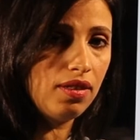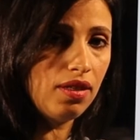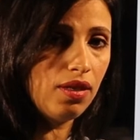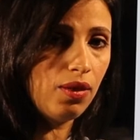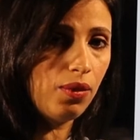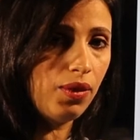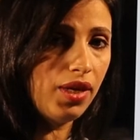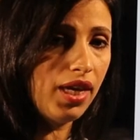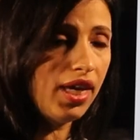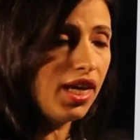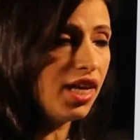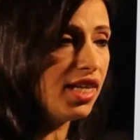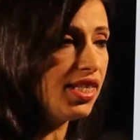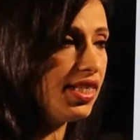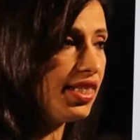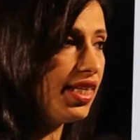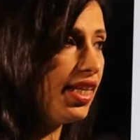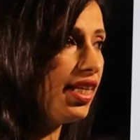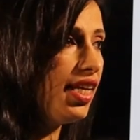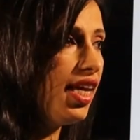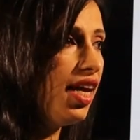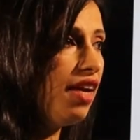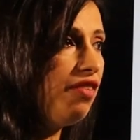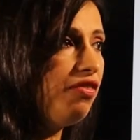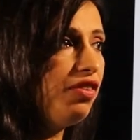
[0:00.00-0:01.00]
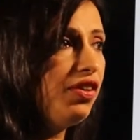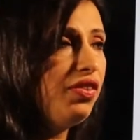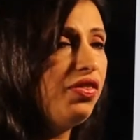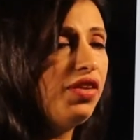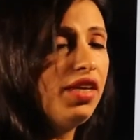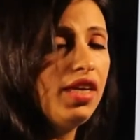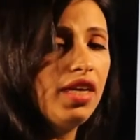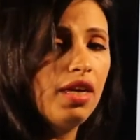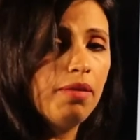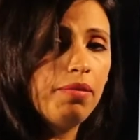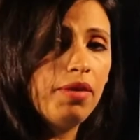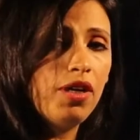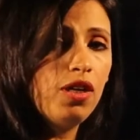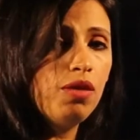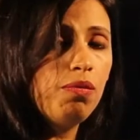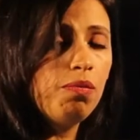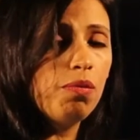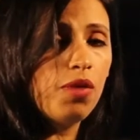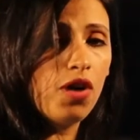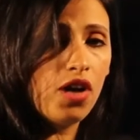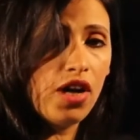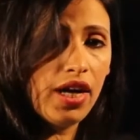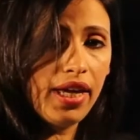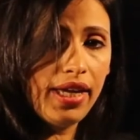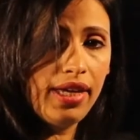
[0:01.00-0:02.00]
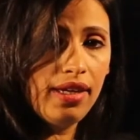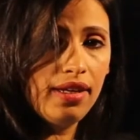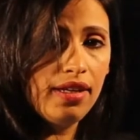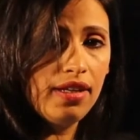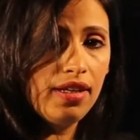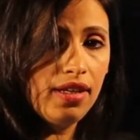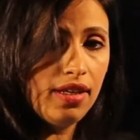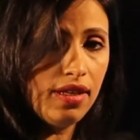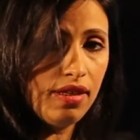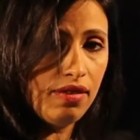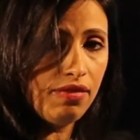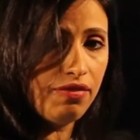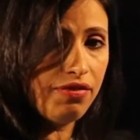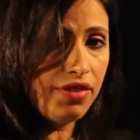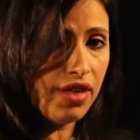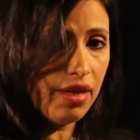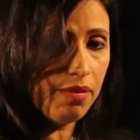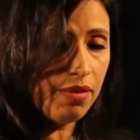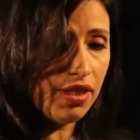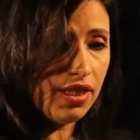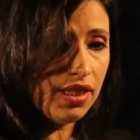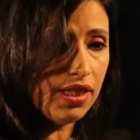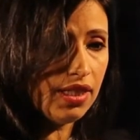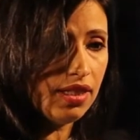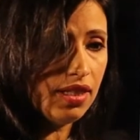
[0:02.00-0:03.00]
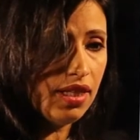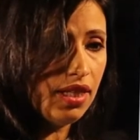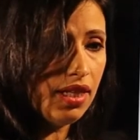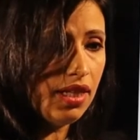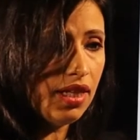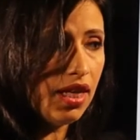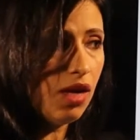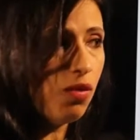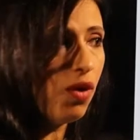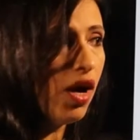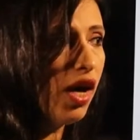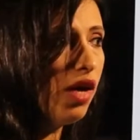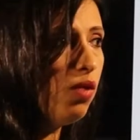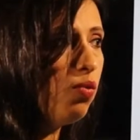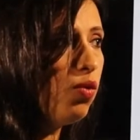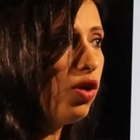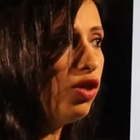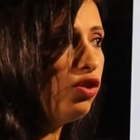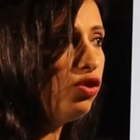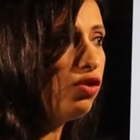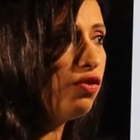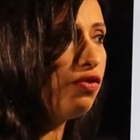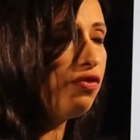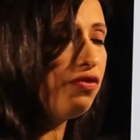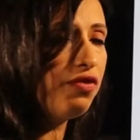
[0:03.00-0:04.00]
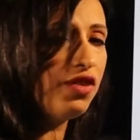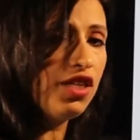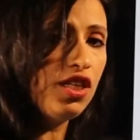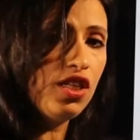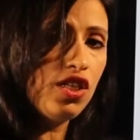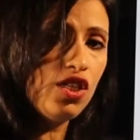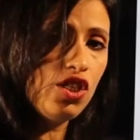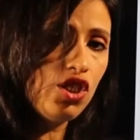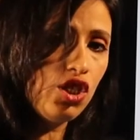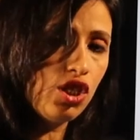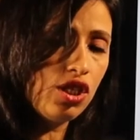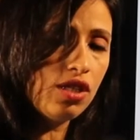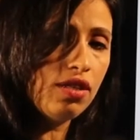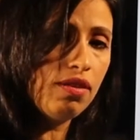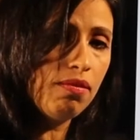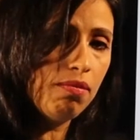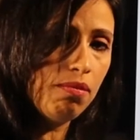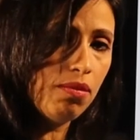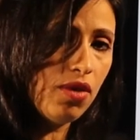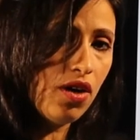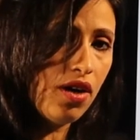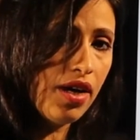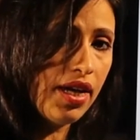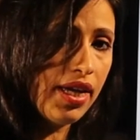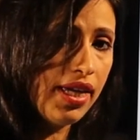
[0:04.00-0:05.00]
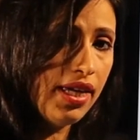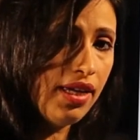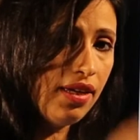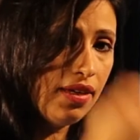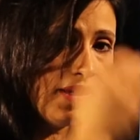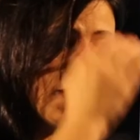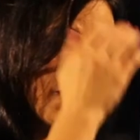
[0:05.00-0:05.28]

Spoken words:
Okay, I said everything about my family. Now I want to finish my